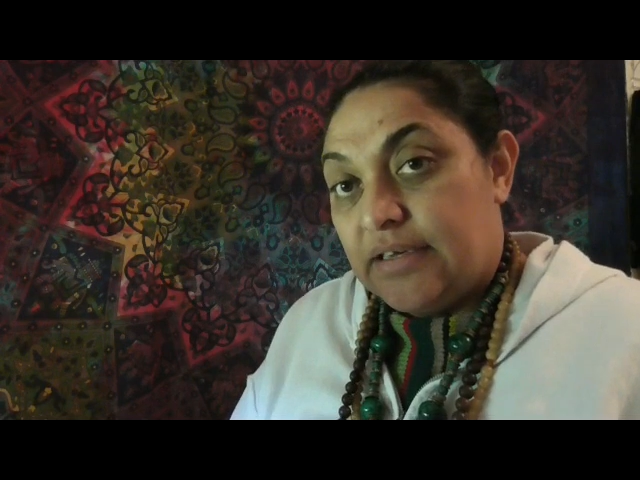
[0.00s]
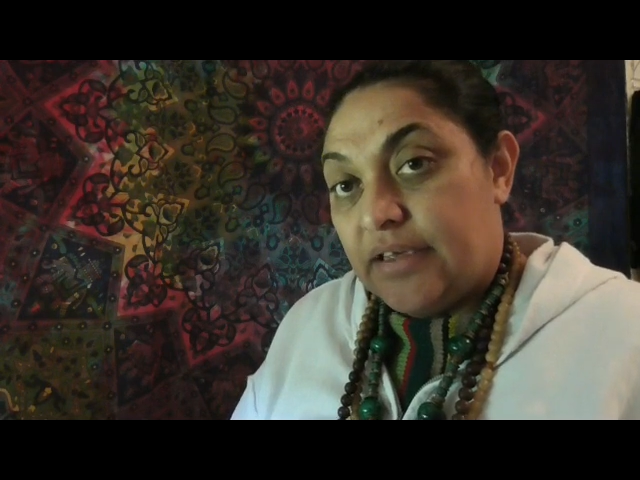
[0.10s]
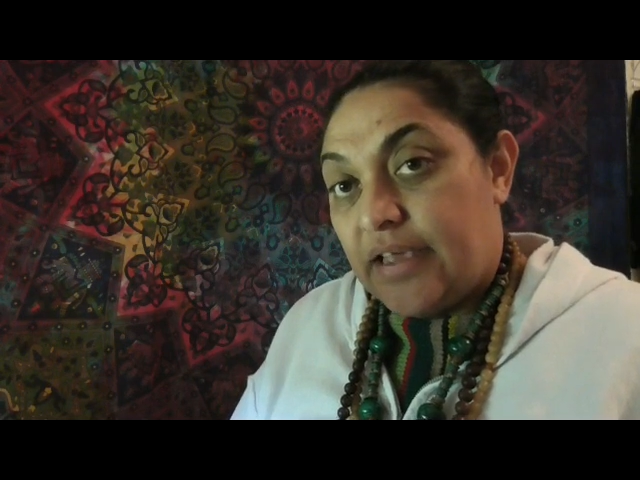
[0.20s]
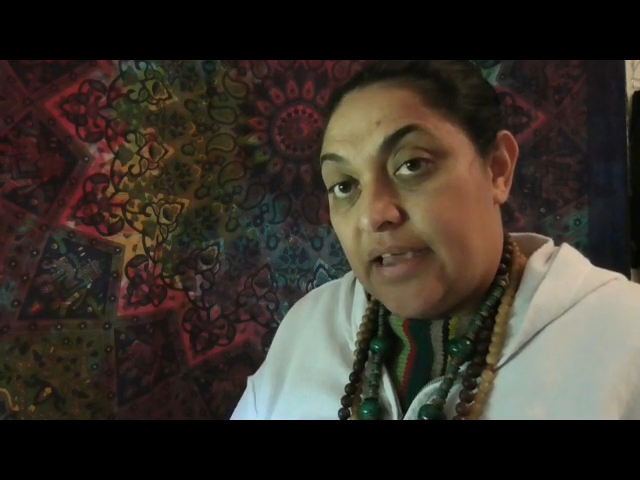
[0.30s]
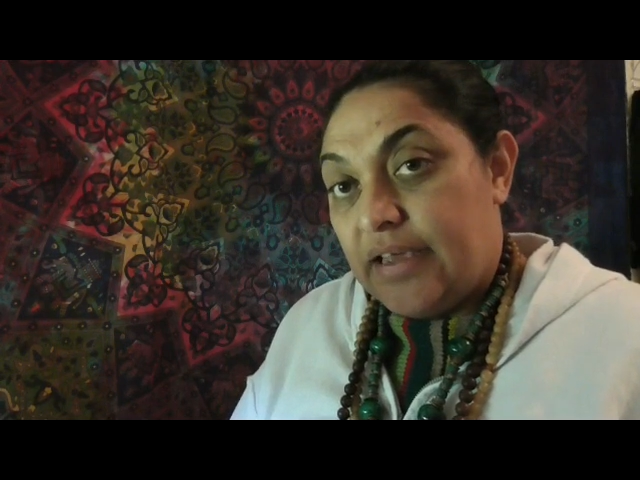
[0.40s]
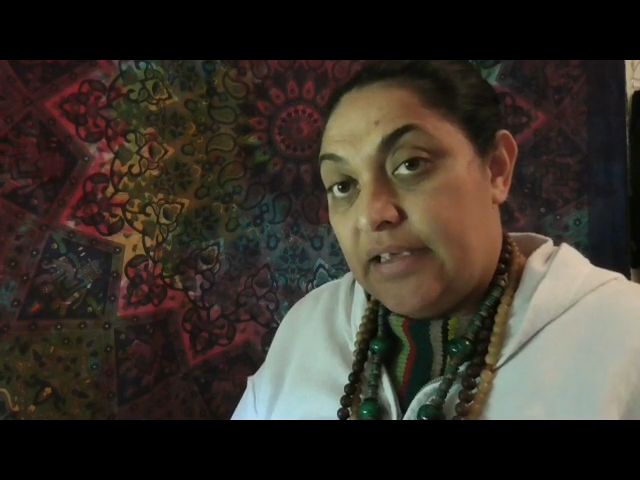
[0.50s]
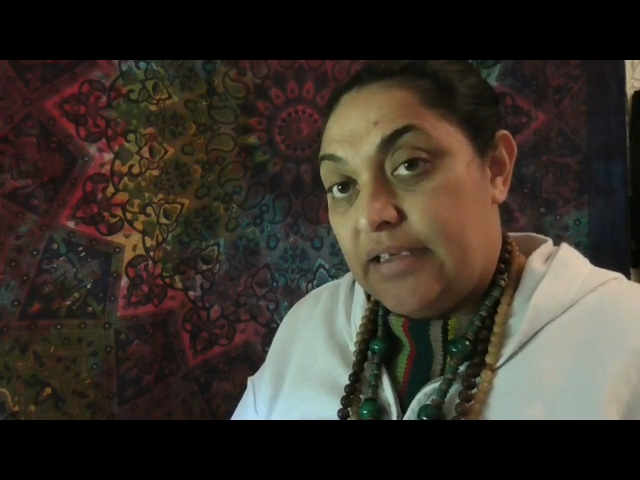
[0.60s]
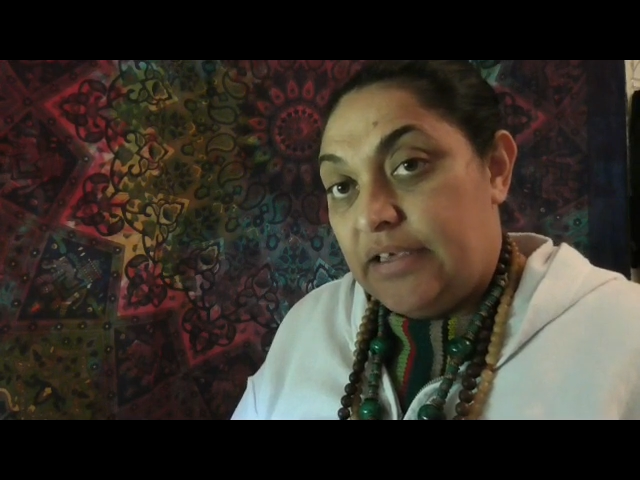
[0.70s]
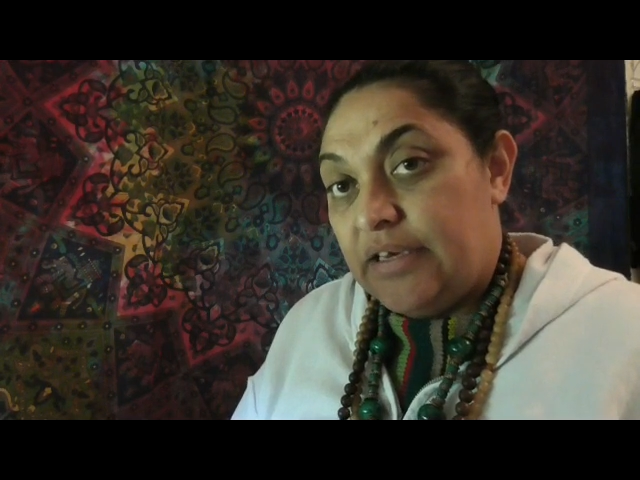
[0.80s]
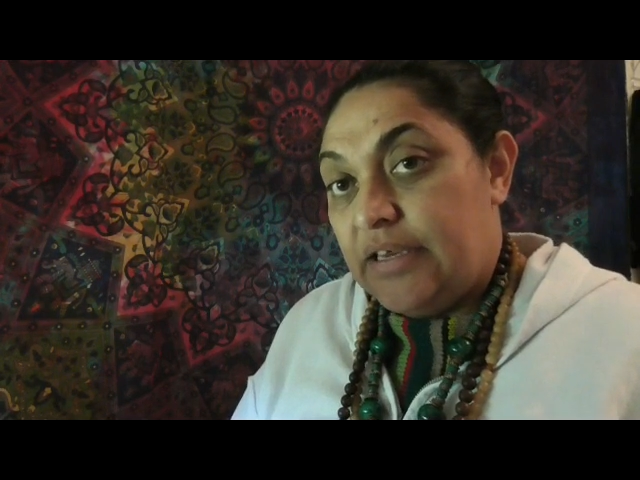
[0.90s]

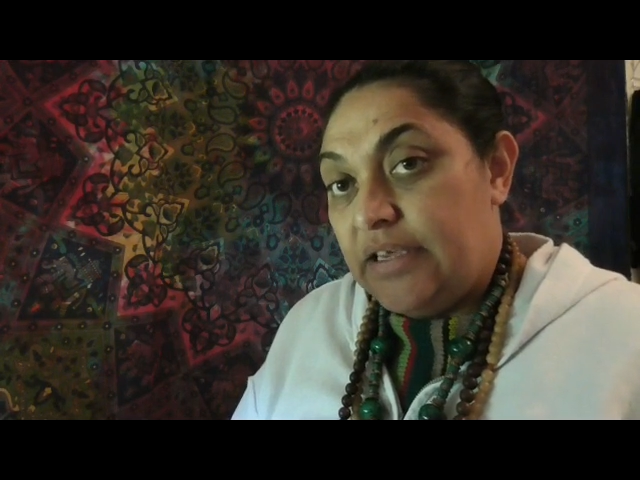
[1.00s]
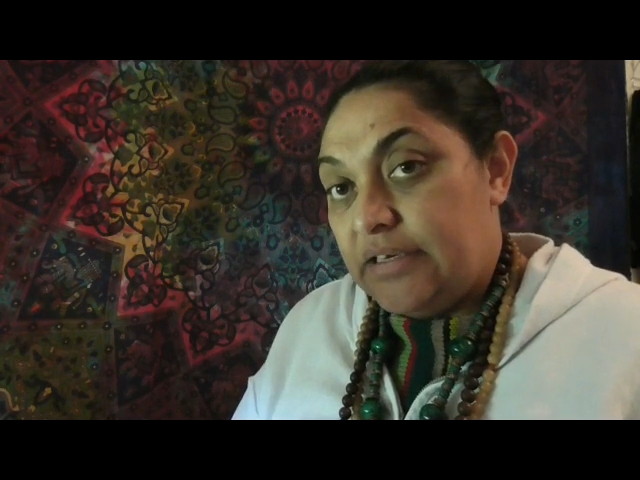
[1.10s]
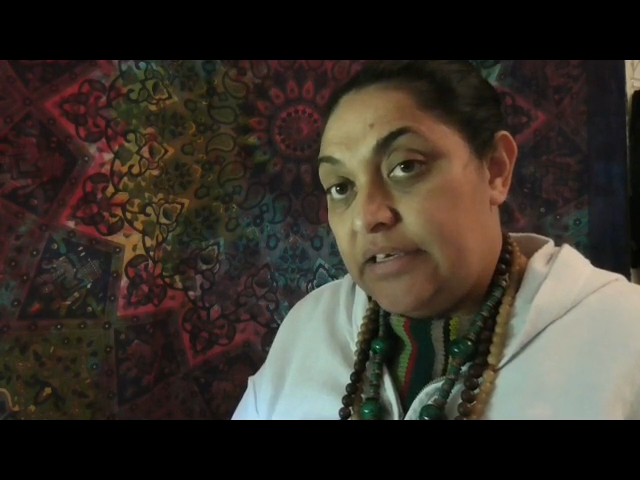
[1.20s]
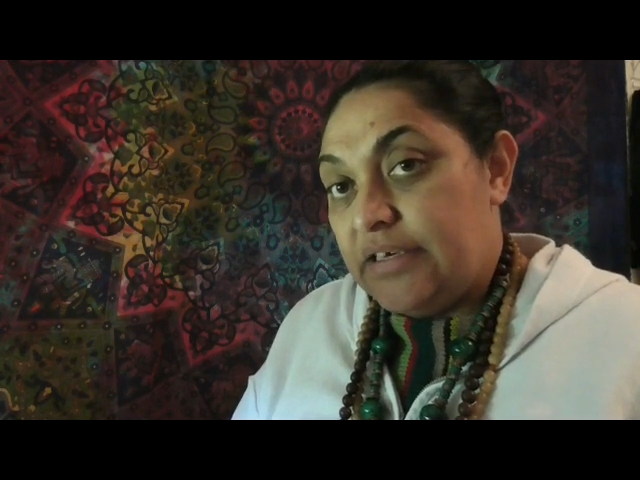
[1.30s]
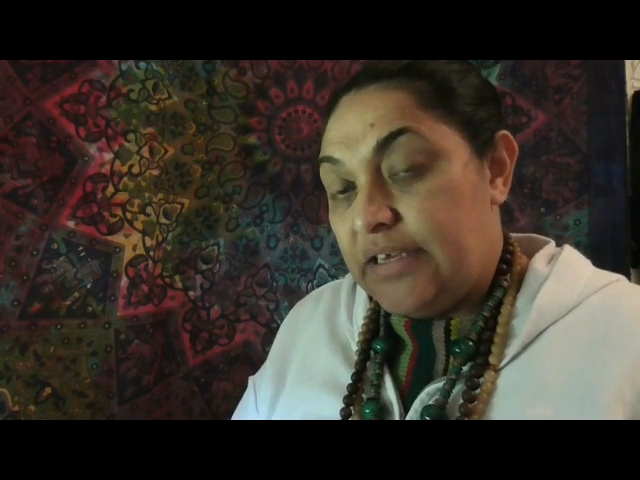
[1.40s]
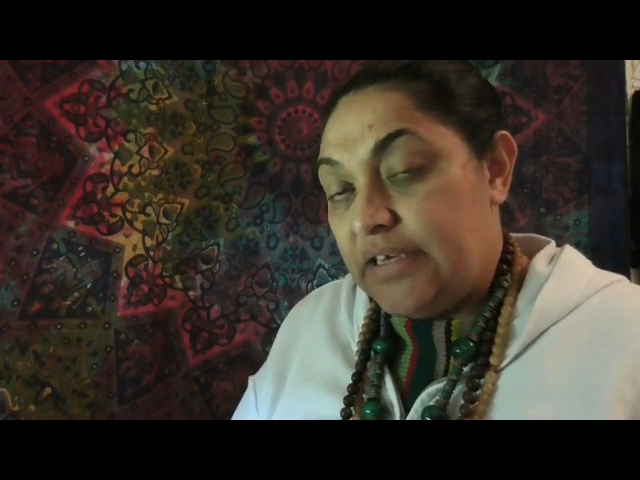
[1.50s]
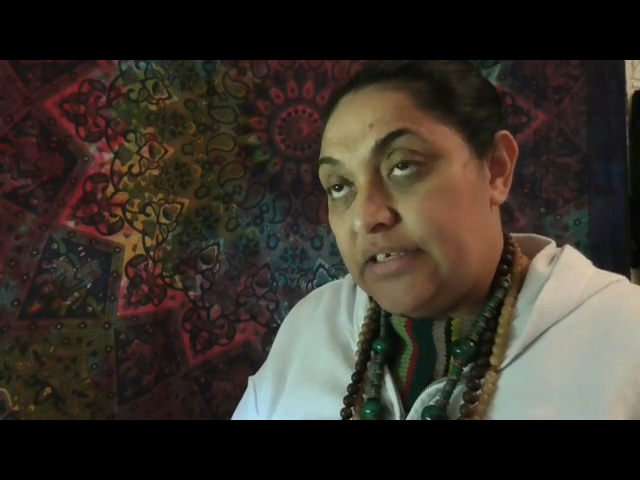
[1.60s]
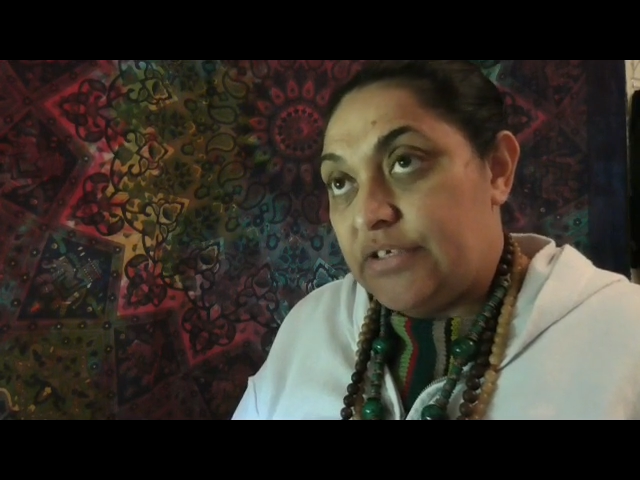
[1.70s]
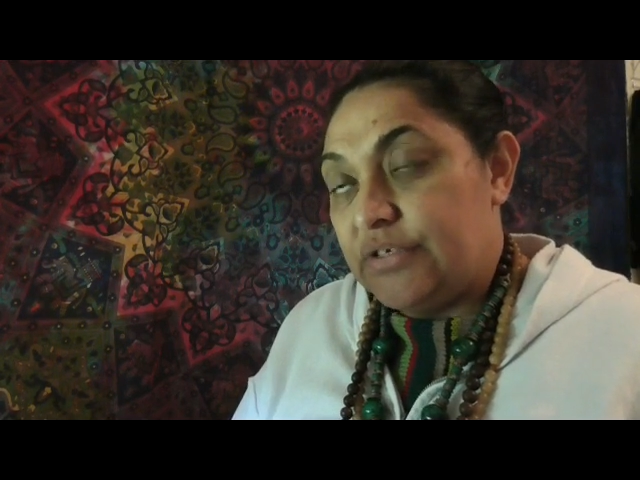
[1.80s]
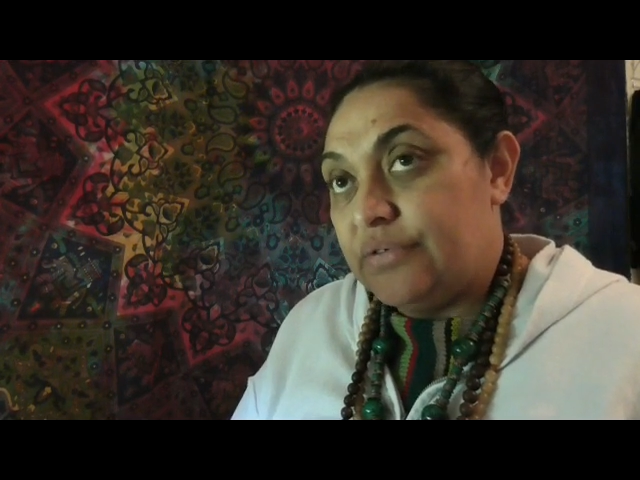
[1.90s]
Okay, you
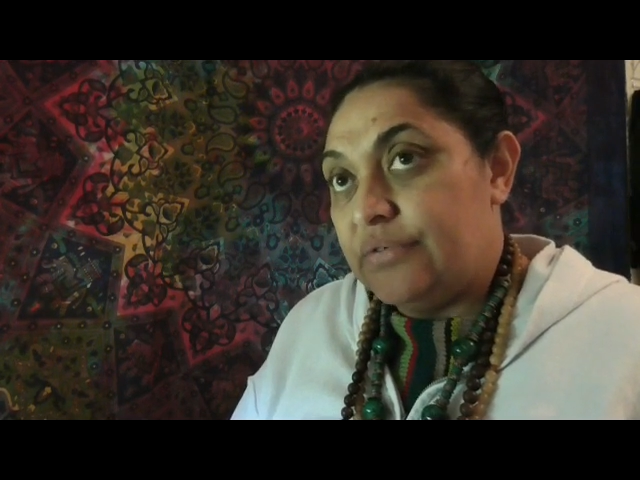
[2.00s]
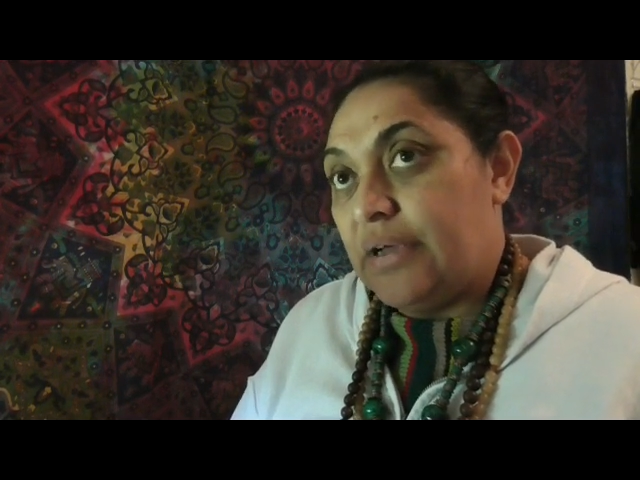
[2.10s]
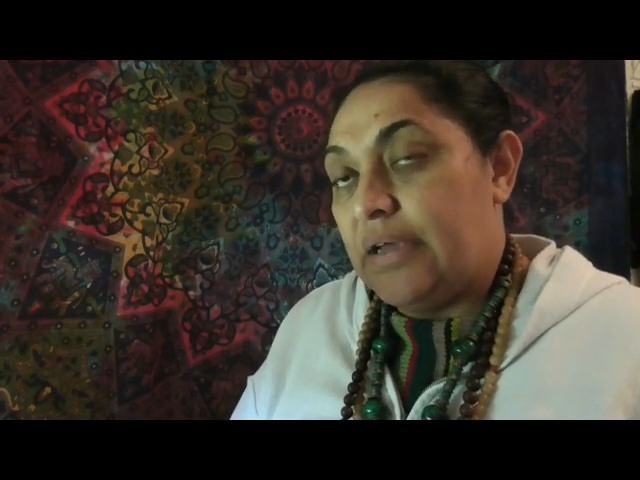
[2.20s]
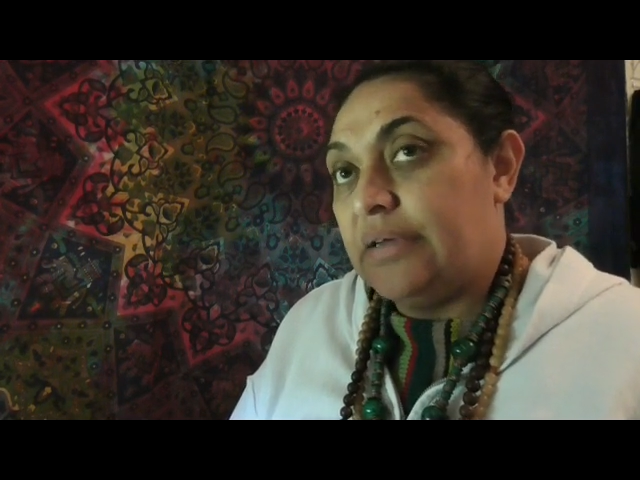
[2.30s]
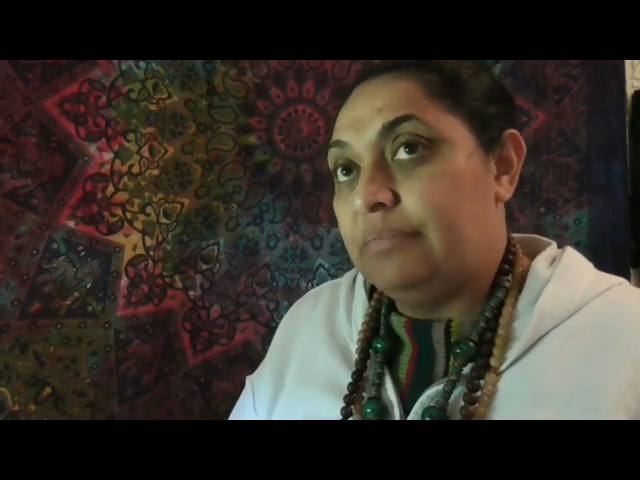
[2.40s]
need to